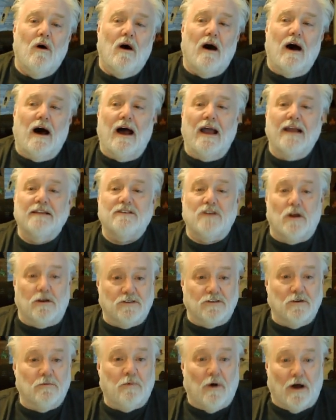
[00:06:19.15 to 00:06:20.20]
Uh, it's
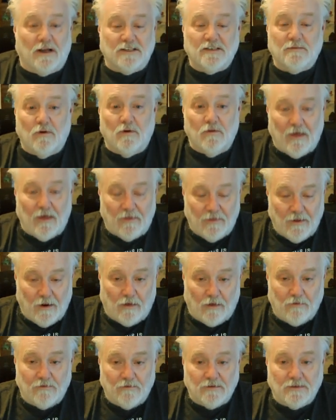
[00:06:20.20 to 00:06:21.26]
also possible that the
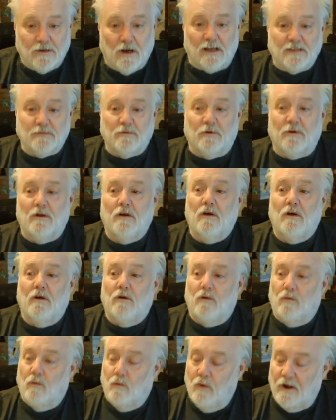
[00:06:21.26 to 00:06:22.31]
author of this gospel
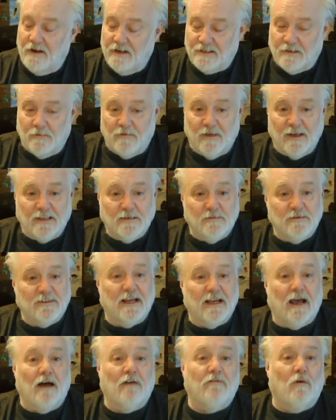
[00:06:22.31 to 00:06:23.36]
witnessed some things
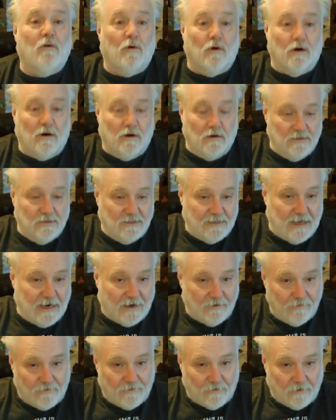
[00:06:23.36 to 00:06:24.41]
himself or
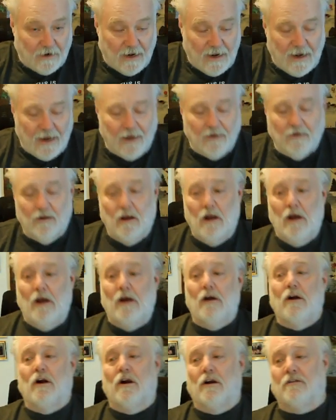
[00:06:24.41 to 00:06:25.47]
second, third hand,
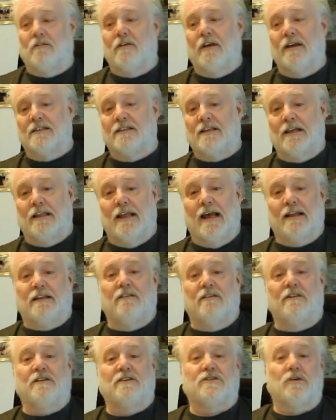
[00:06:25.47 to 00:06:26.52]
heard things,
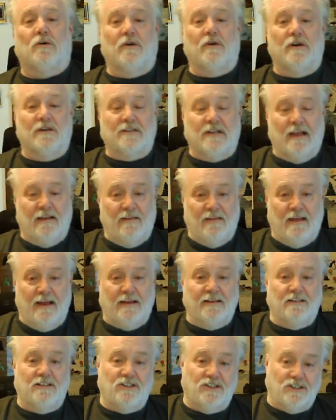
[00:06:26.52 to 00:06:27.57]
collected these stories, and
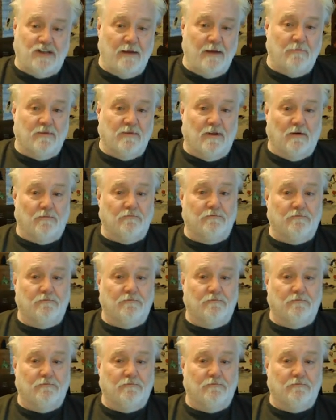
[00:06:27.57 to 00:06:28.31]
then shaped them.